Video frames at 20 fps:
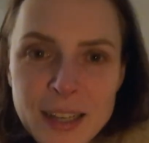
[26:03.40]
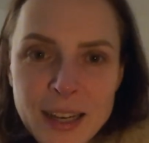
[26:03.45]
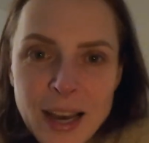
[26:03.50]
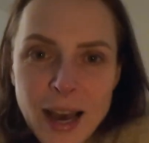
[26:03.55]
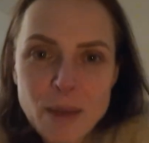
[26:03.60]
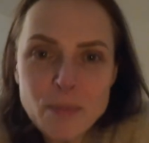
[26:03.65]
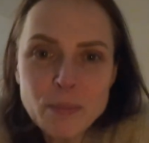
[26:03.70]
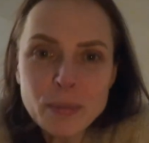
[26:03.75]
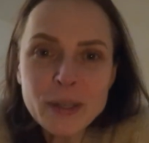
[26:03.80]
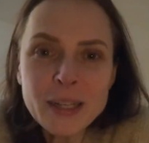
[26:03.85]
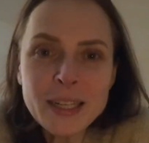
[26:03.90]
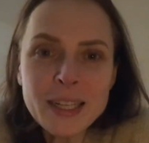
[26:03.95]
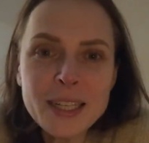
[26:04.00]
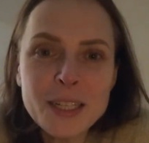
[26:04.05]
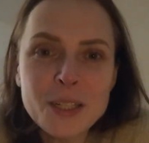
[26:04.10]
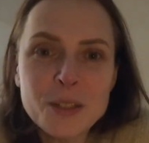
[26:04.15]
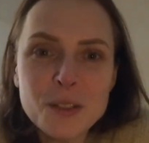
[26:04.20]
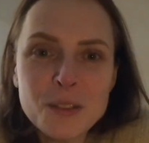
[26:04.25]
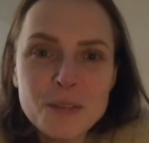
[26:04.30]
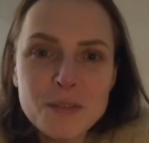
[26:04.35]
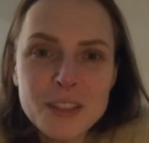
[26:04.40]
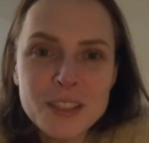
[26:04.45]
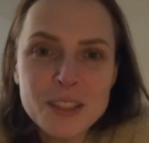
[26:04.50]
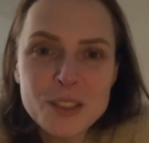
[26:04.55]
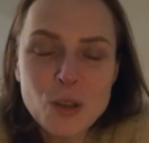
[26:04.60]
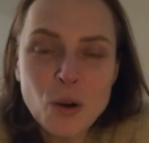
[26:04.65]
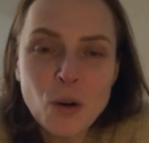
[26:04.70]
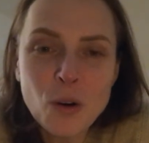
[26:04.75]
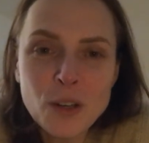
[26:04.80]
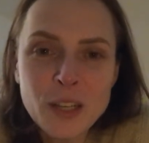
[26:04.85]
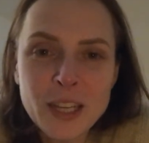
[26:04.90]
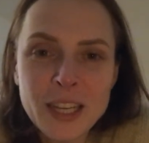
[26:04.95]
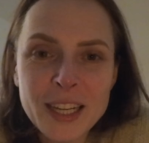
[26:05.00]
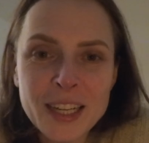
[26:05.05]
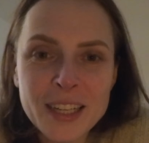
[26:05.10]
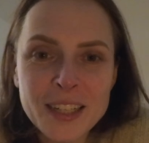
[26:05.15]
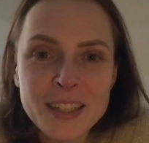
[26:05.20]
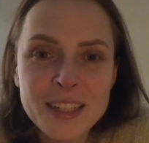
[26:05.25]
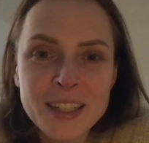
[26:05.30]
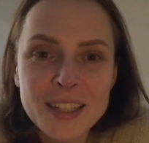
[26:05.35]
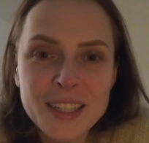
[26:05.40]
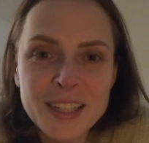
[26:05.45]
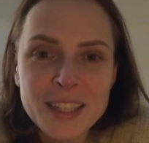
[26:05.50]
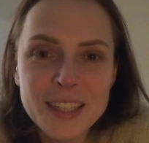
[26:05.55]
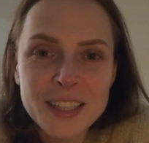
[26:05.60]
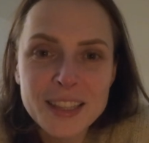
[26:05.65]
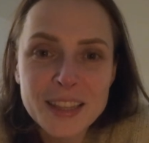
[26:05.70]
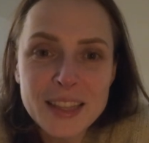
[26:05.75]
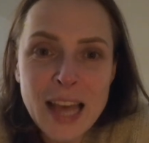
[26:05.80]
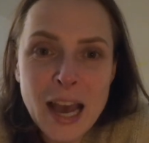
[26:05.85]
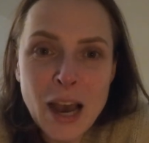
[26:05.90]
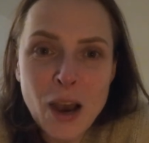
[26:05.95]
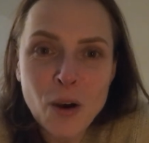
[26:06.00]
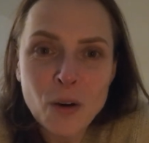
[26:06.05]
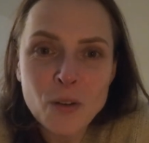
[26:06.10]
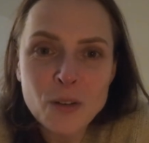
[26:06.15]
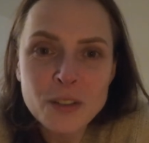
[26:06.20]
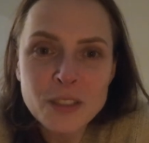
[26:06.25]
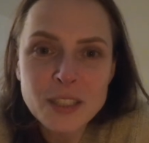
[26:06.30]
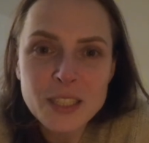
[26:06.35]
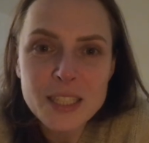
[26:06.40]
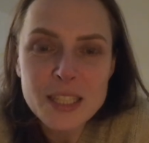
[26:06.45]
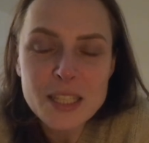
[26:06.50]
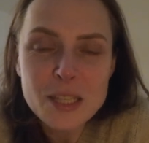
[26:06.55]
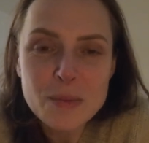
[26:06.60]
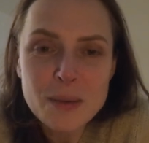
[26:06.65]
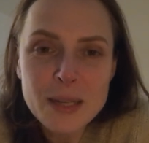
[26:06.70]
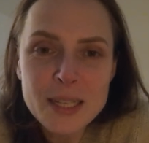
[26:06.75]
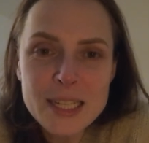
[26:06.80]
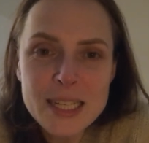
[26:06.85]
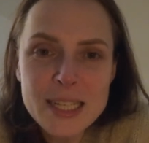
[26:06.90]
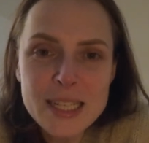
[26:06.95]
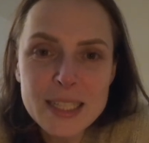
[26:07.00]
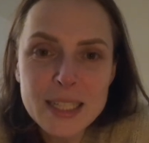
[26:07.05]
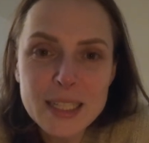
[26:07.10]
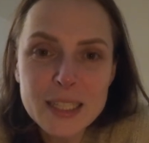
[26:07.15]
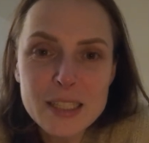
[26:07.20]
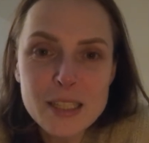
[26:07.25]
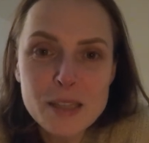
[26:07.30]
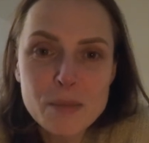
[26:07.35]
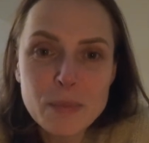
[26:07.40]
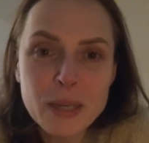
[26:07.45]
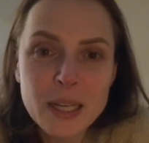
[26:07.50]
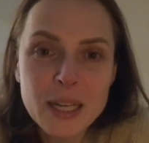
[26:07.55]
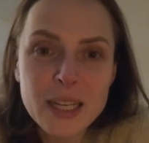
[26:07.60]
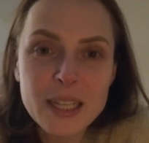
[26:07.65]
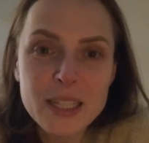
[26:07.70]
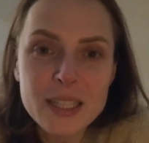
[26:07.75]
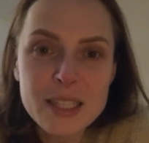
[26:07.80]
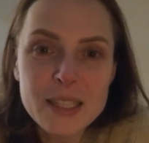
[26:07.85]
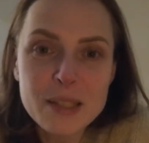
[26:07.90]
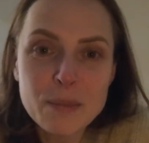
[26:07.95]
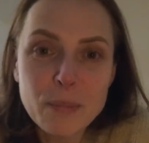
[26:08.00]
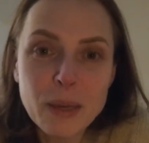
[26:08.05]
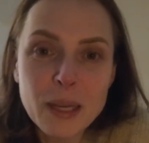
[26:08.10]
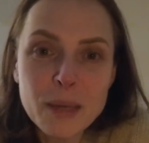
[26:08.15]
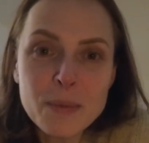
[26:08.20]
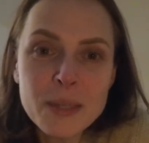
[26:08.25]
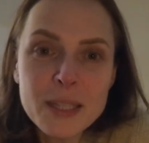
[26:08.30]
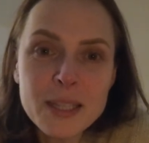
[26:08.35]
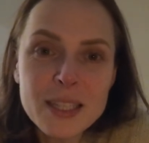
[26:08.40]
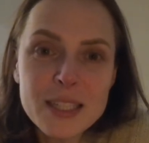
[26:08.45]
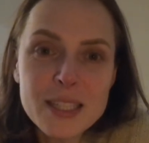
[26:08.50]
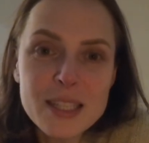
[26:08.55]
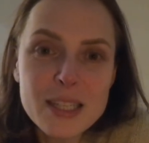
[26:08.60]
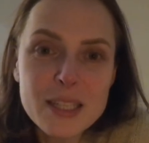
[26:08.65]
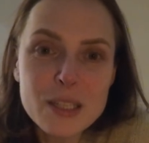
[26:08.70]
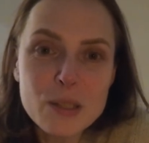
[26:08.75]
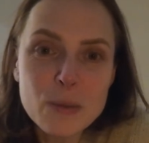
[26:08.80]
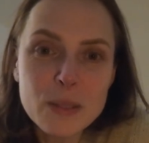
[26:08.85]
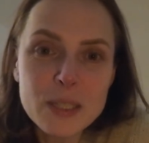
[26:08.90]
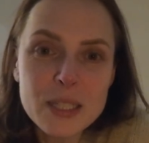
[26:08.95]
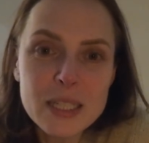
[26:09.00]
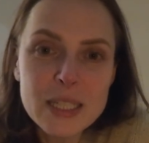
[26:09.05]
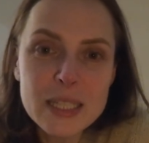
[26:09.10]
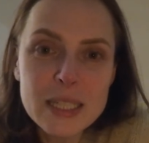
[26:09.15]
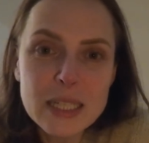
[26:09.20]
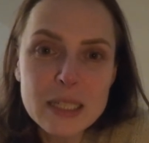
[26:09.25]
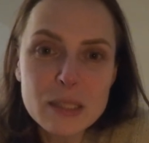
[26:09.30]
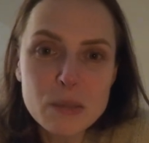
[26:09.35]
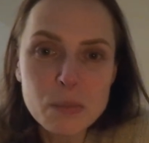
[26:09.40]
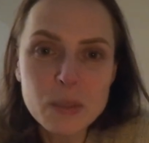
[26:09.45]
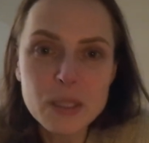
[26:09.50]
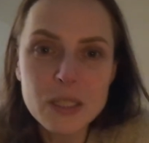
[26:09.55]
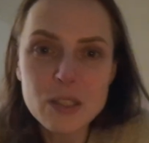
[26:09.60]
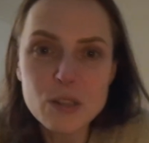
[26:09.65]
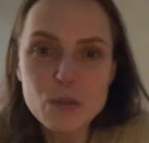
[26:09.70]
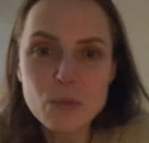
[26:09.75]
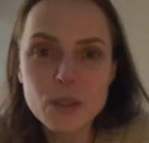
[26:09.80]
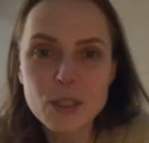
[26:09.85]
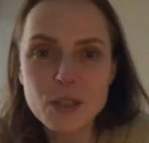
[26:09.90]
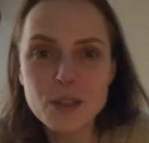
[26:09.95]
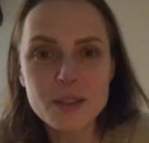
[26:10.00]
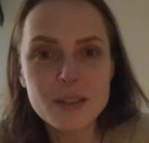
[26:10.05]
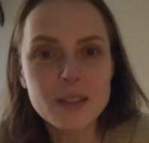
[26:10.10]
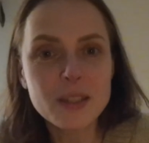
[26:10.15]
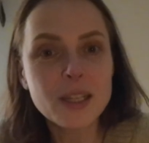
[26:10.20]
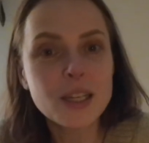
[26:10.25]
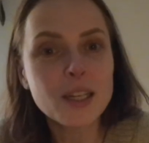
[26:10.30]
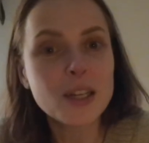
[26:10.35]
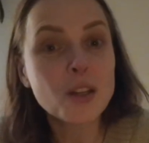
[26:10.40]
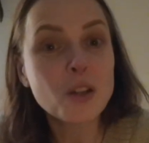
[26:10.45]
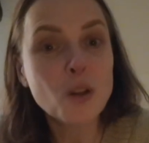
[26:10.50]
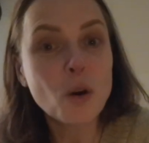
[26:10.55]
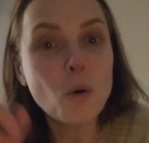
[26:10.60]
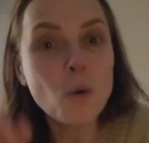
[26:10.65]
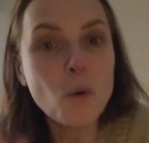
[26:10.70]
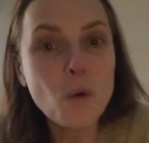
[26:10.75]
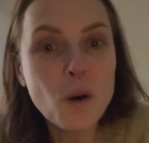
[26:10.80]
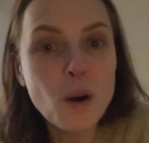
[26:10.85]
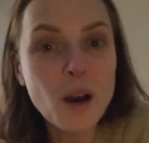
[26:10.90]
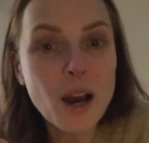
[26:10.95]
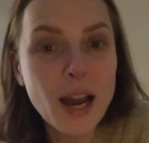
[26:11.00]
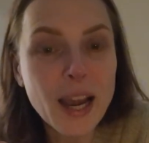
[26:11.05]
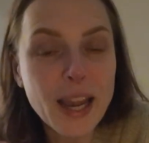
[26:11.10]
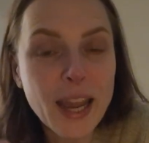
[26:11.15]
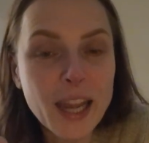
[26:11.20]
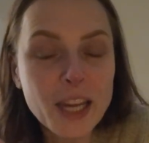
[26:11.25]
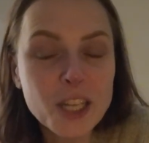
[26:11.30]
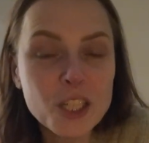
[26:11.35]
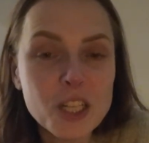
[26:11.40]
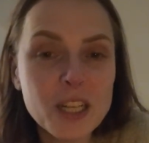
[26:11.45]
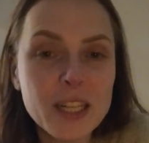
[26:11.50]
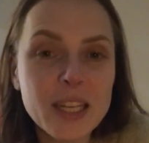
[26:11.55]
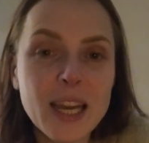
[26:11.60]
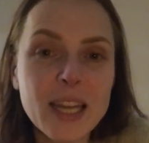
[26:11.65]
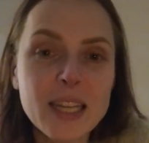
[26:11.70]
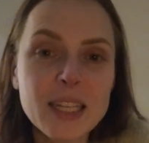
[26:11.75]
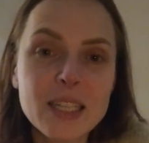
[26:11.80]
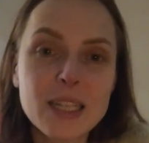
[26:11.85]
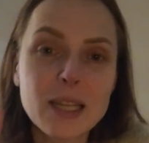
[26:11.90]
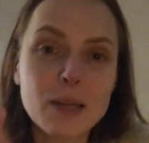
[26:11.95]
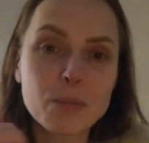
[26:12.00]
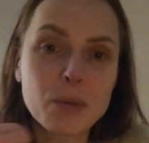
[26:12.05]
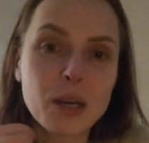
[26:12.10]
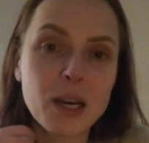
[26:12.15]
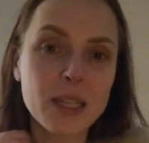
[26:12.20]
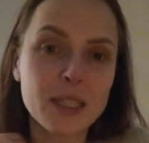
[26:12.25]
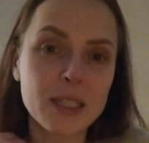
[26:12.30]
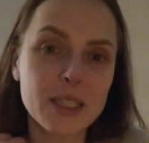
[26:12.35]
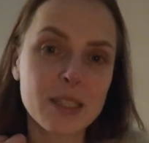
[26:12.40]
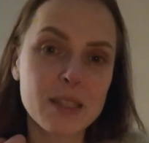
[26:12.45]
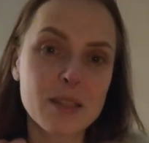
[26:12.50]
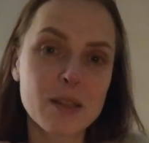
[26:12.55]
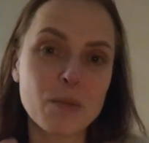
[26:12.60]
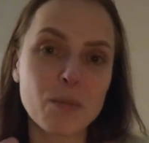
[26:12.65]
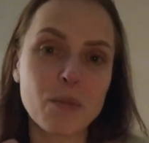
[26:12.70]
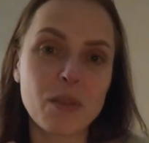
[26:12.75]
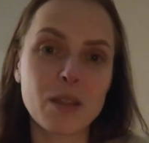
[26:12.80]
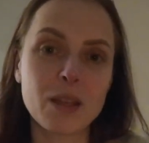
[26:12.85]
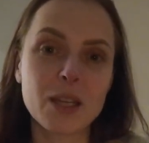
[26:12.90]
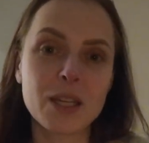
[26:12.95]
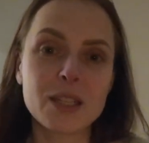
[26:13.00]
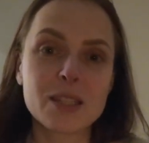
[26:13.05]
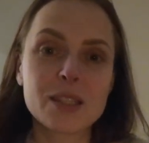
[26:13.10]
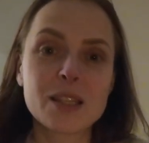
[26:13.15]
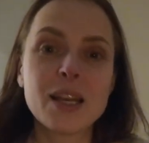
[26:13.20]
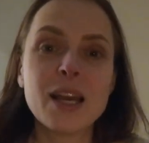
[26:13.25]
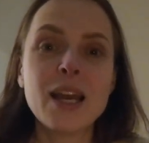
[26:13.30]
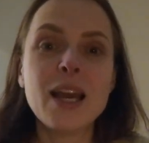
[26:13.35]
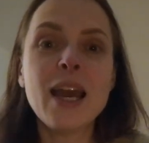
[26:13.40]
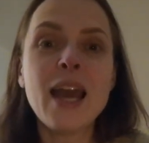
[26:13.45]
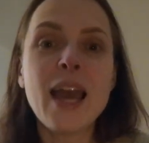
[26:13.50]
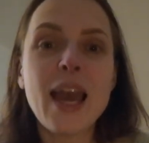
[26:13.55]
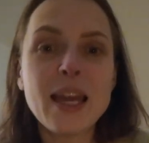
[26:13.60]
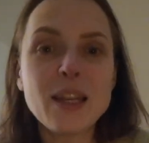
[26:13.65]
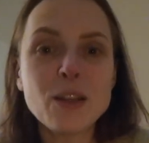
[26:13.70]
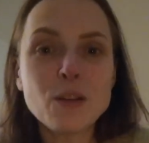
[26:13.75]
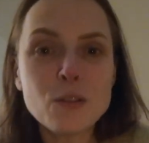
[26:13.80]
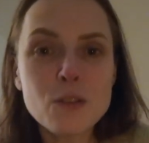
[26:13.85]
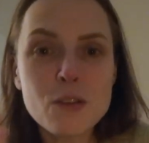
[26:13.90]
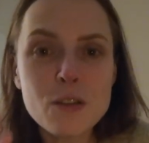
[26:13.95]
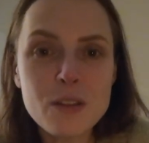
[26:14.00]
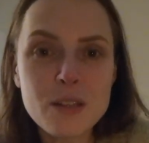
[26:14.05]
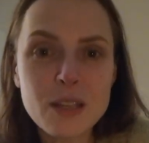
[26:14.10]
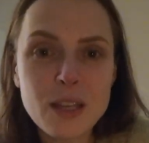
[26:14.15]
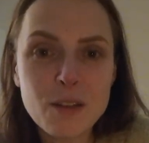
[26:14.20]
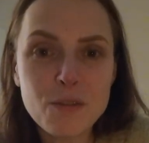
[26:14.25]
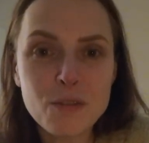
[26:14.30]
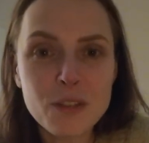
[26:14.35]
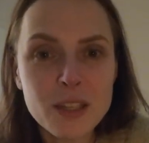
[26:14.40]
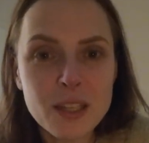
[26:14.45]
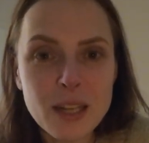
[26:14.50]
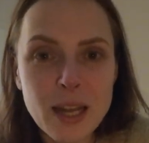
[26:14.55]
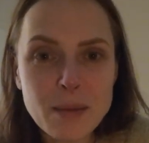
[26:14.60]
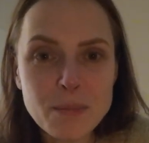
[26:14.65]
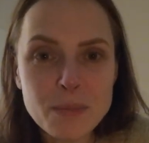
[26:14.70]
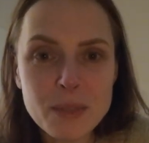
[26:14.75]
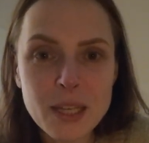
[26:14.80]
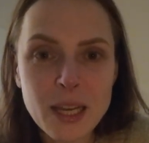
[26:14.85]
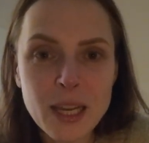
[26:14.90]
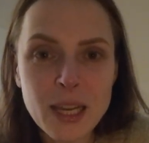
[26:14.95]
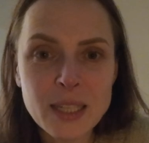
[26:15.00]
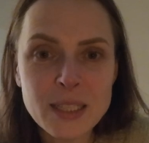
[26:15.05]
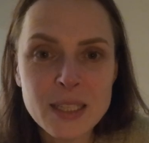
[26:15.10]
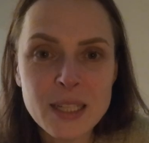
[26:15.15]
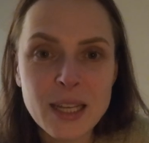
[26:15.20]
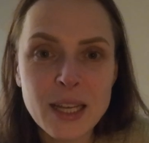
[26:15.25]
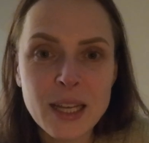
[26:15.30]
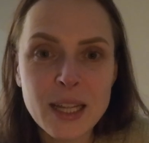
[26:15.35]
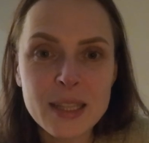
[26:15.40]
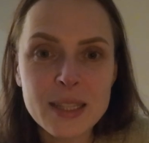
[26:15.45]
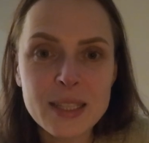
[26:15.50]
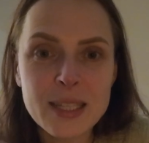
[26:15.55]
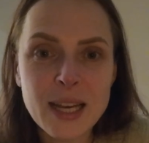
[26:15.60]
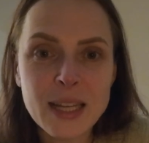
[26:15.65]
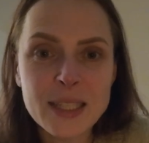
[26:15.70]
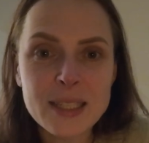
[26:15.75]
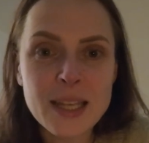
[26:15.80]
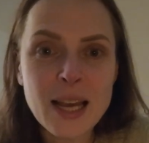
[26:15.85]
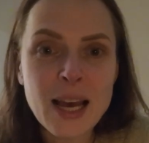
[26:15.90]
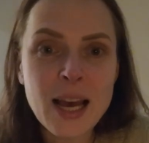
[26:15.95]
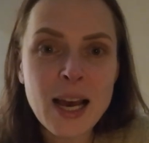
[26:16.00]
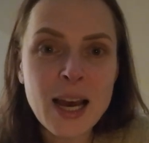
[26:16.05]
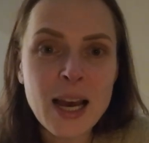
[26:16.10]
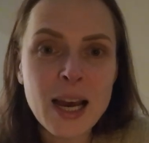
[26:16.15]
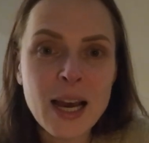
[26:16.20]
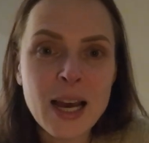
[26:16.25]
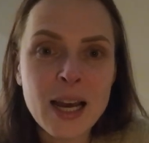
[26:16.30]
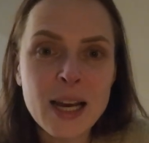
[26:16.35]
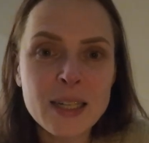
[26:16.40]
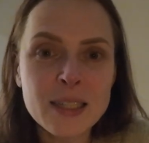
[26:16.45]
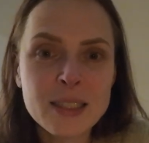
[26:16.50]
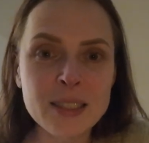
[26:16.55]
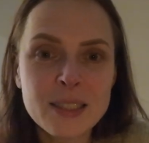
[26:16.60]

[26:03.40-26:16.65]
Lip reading: pretty good with talking now. It's 26 minutes. Maybe this is 26 minutes when you see it, or I actually ended up cutting some things. And also to give you an update, ta-ta,